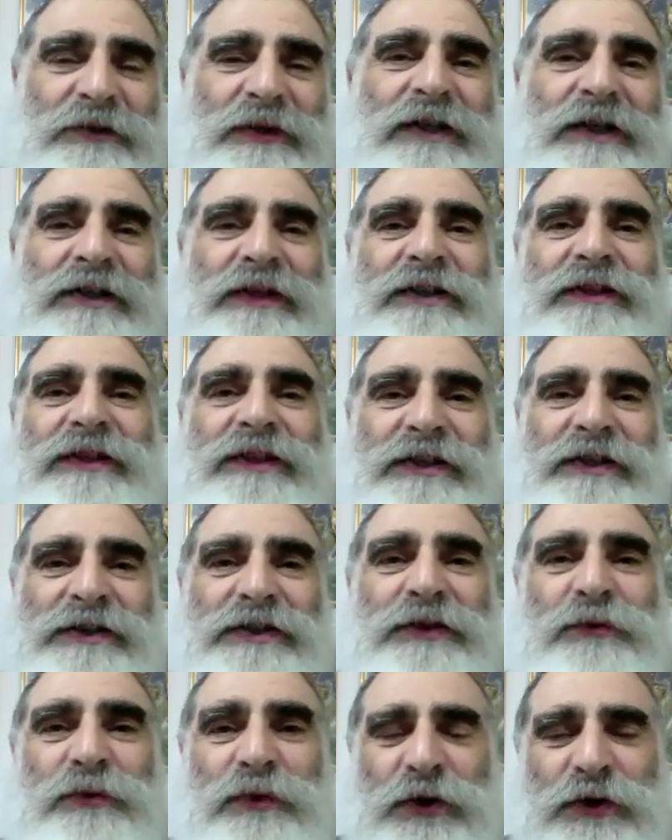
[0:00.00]

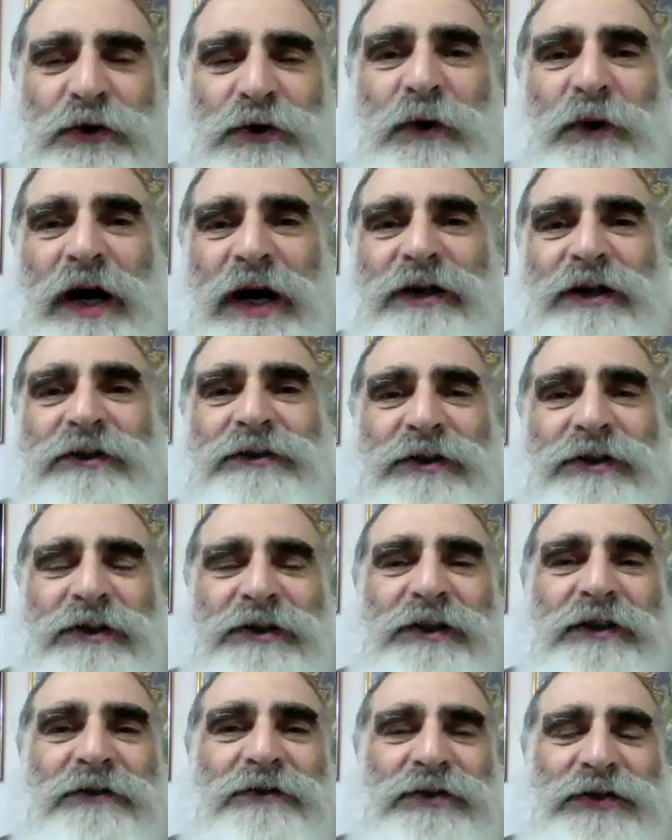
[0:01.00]
Is it worthwhile to
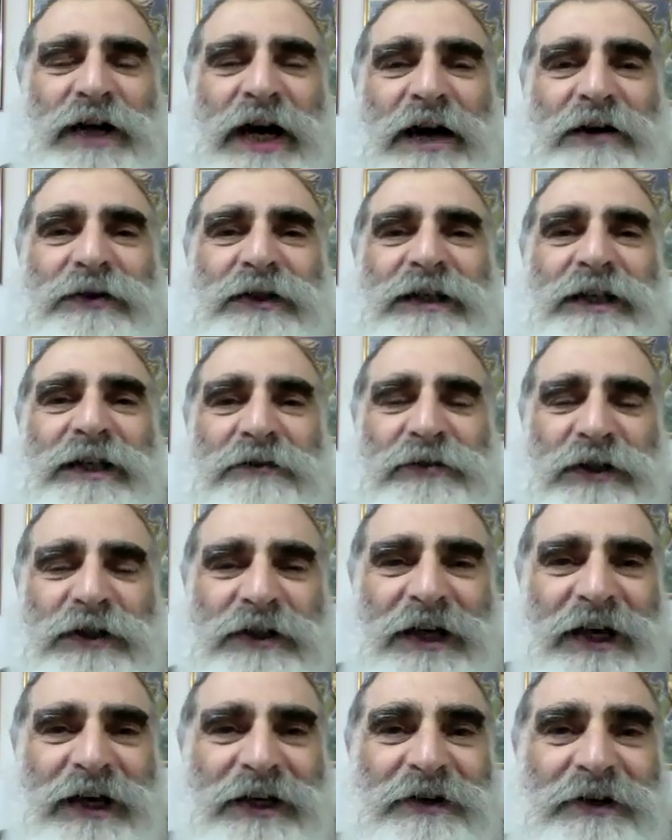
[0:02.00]
give charity every
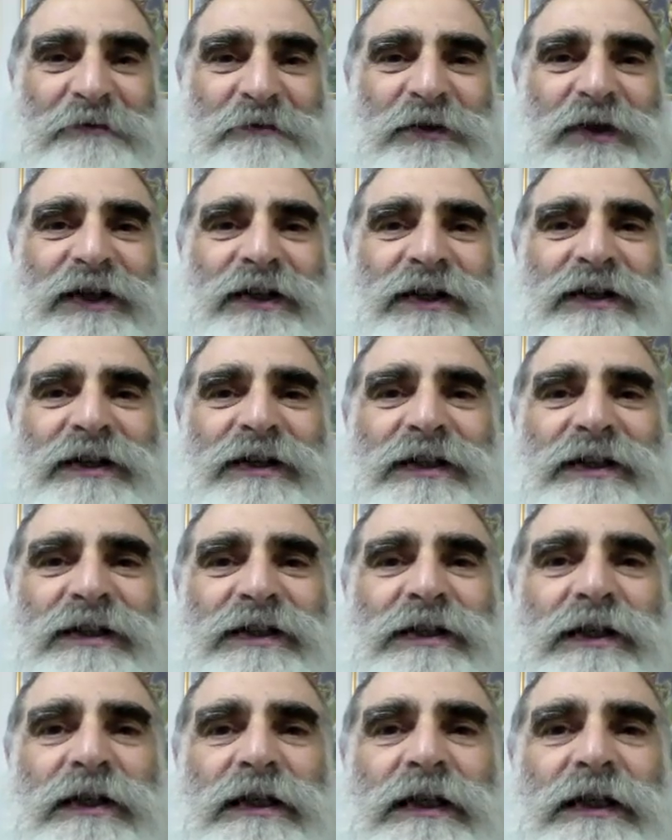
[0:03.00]
day?"
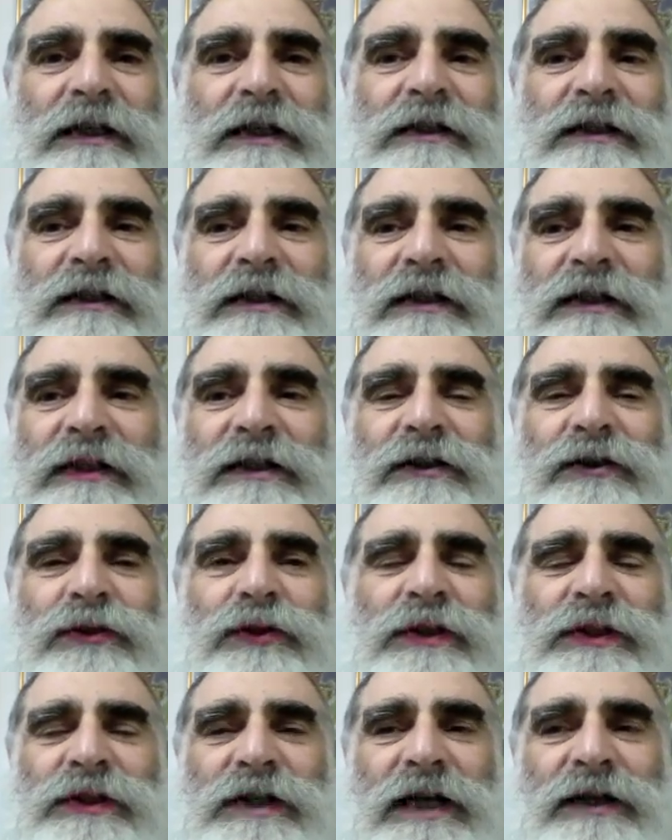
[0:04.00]
So he
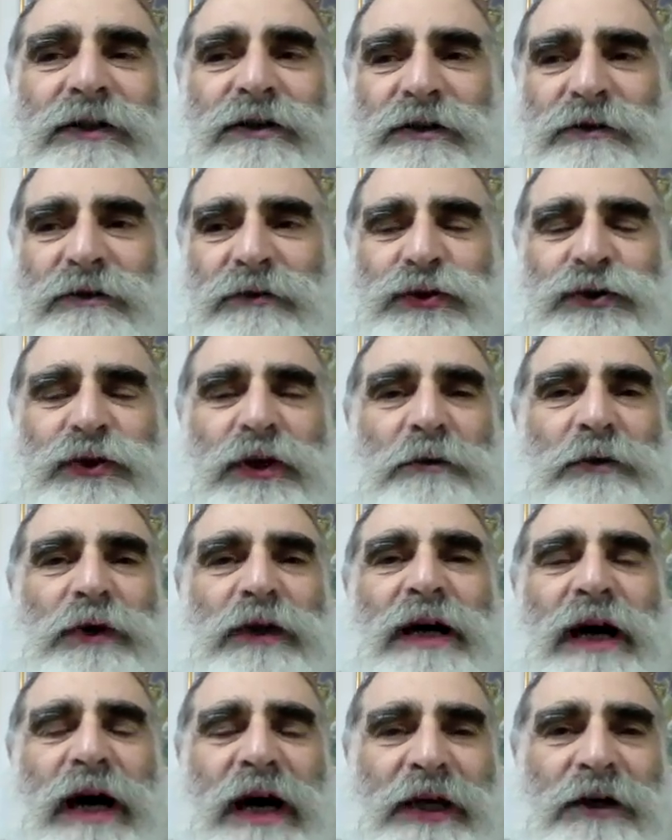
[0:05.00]
looks at
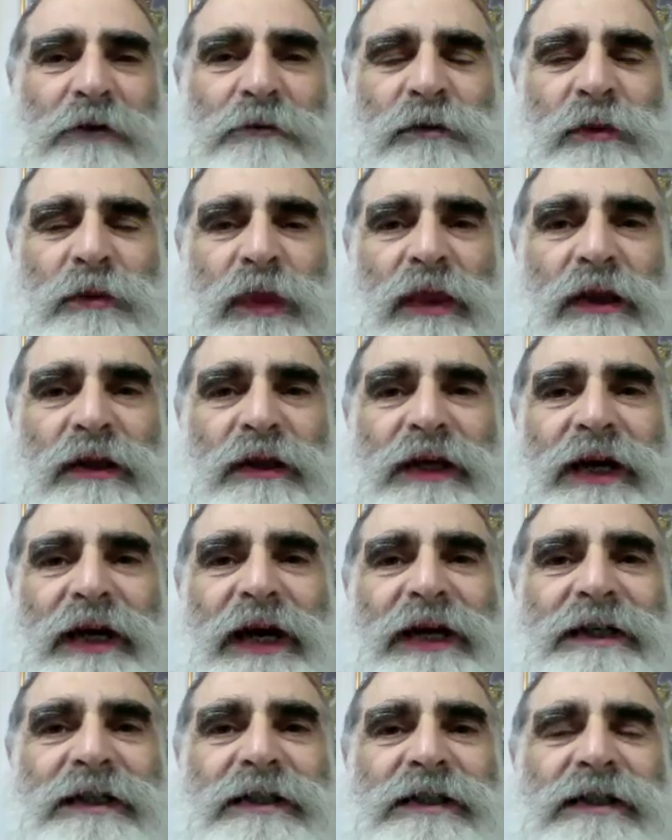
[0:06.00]
Shlomo Chaim,
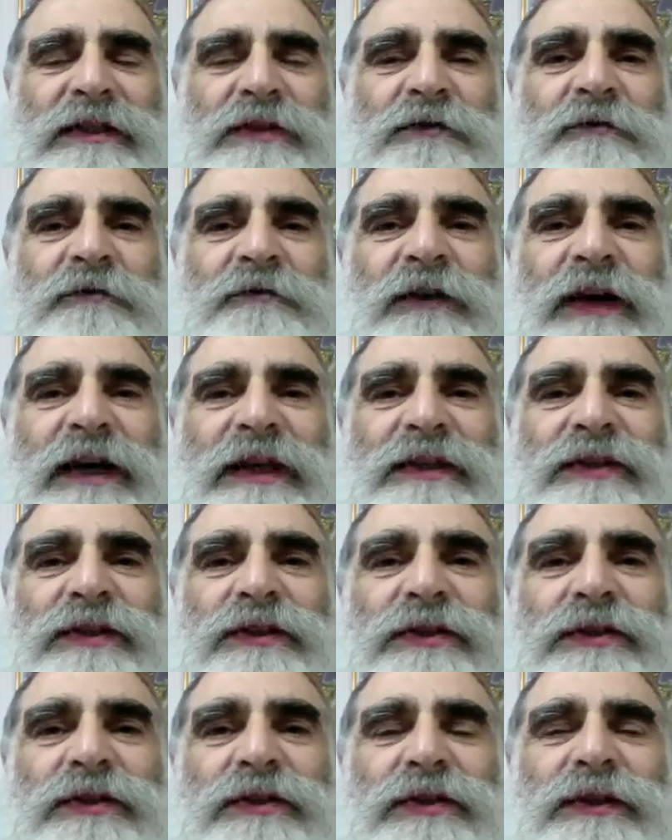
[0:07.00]
and his
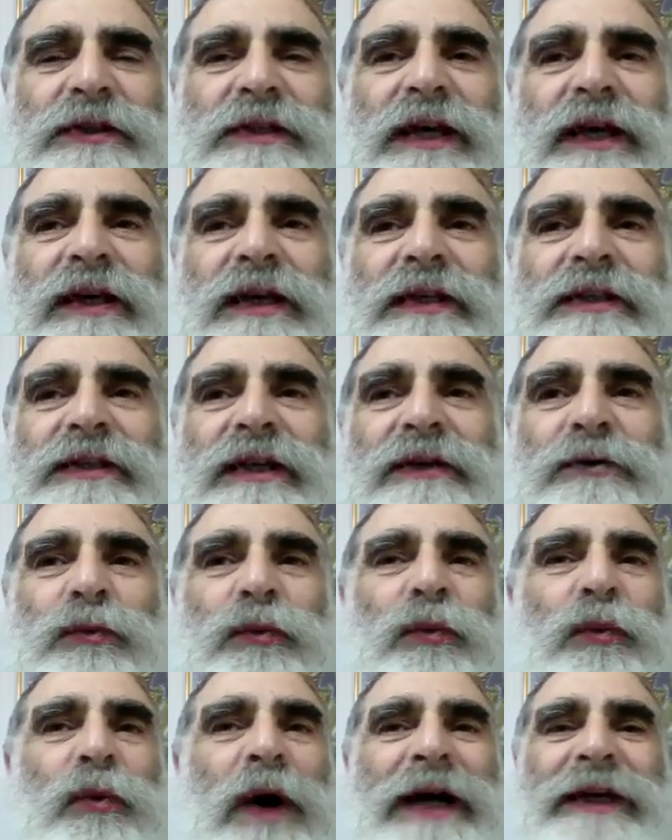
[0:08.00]
face turns as
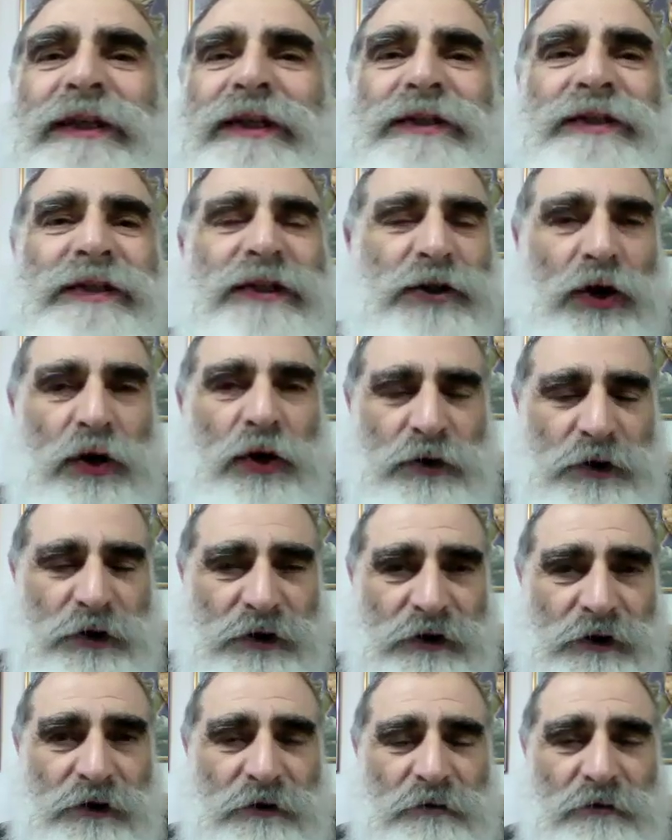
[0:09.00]
white as a
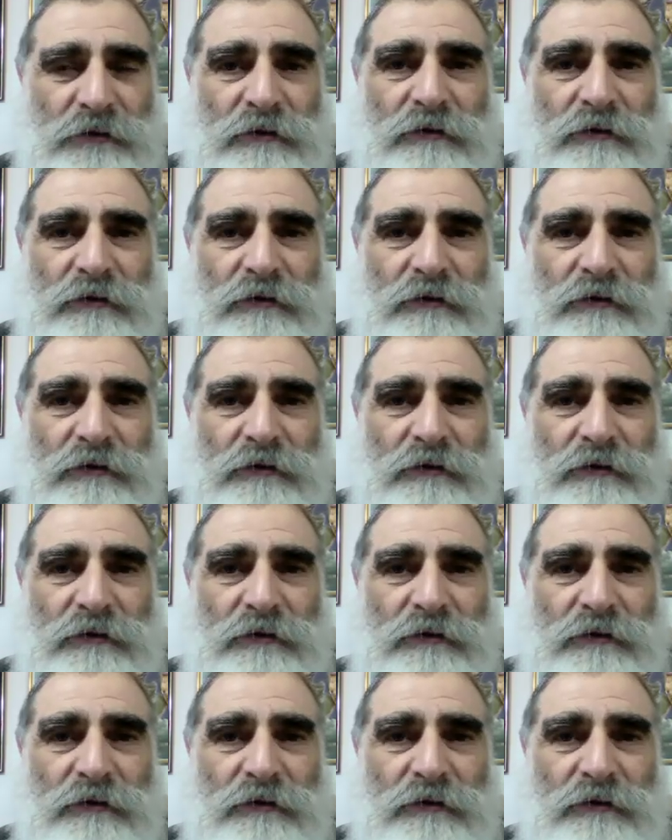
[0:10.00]
ghost.